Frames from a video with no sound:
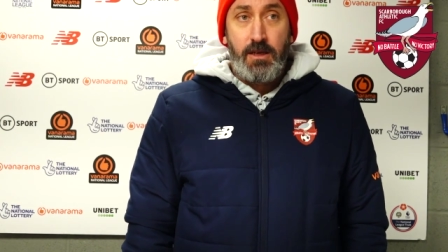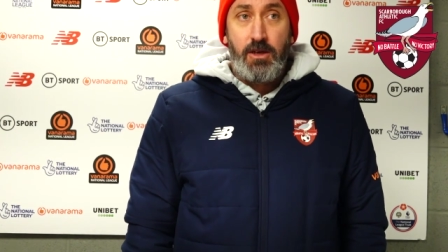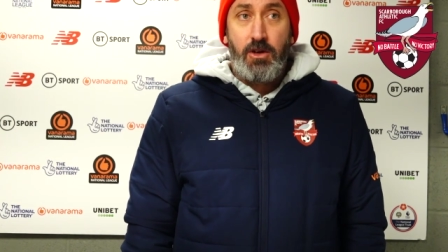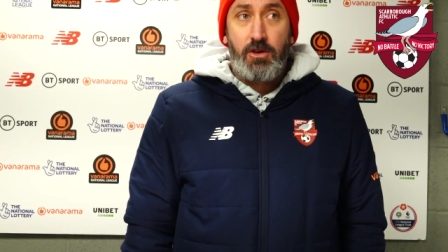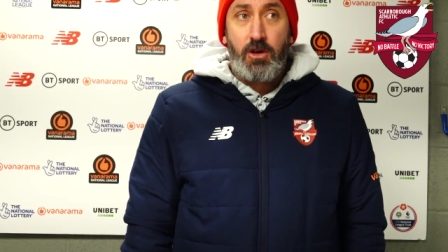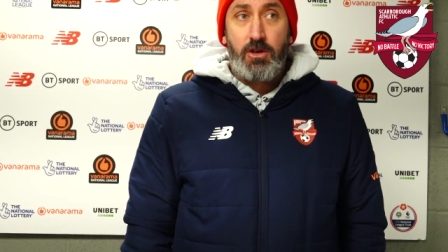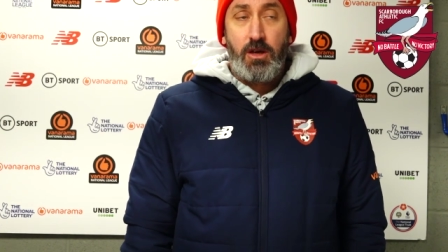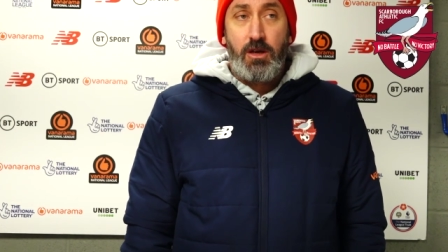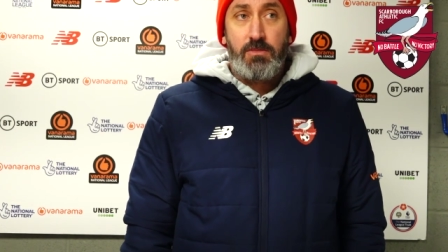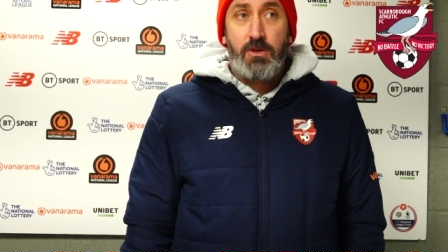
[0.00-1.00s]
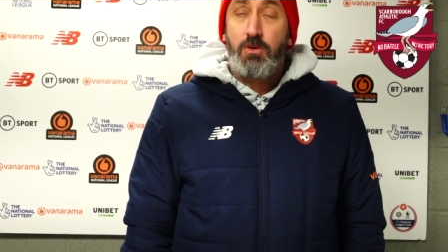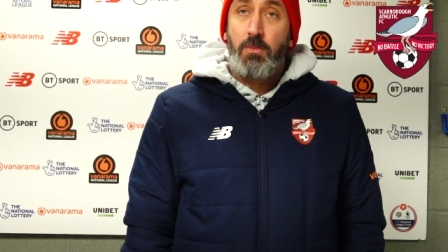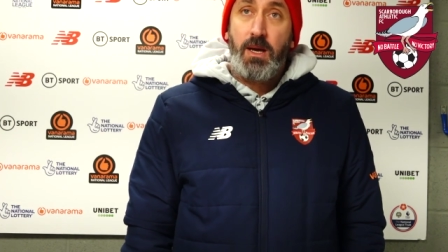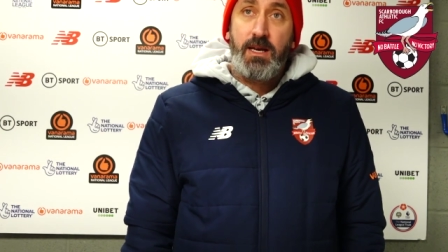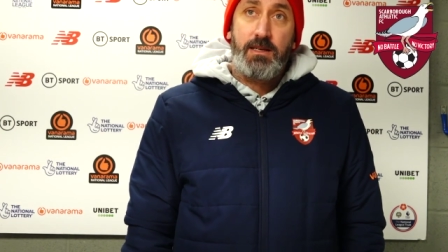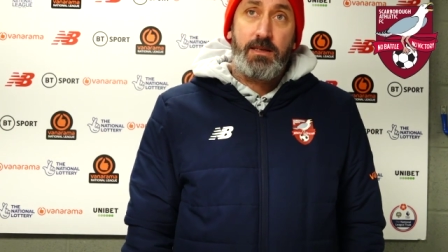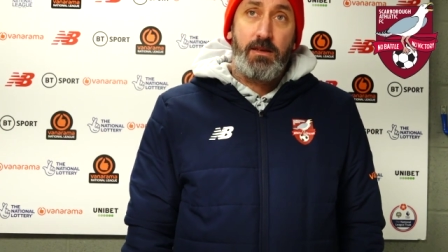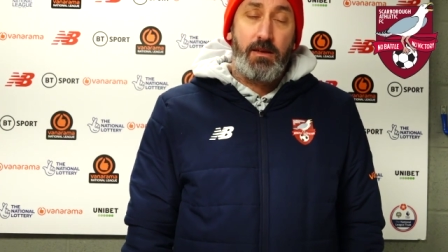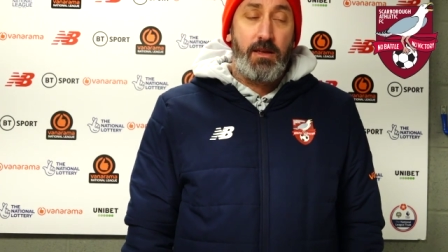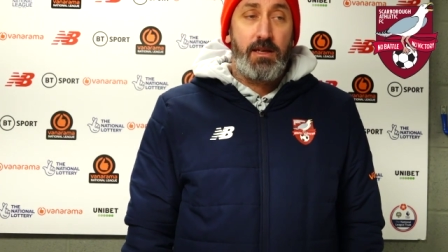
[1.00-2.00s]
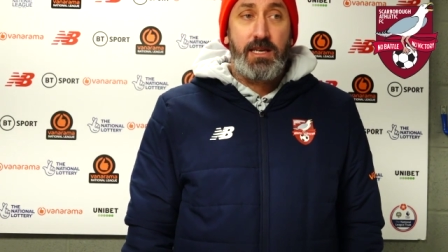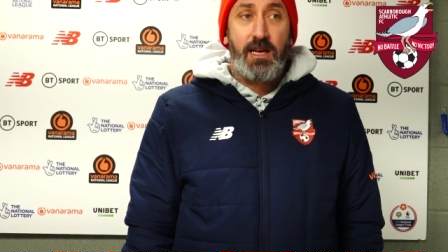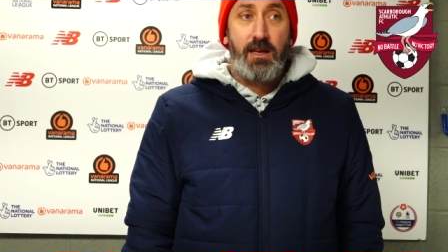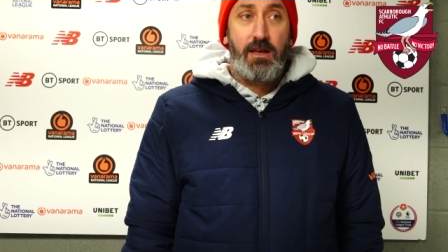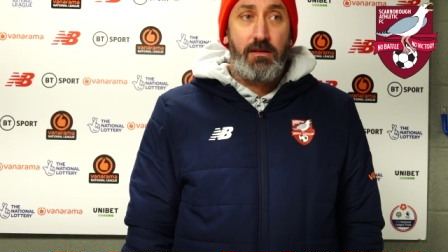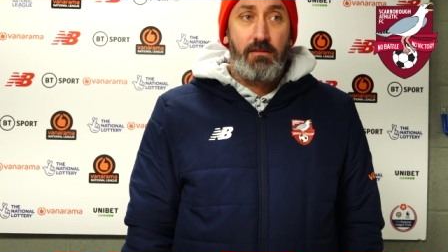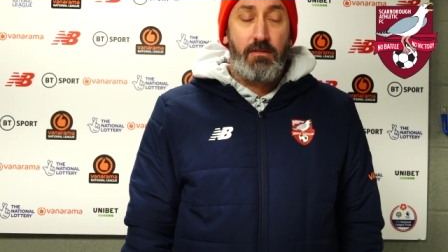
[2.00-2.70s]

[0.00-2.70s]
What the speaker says: You know, they've got some good players in the attacking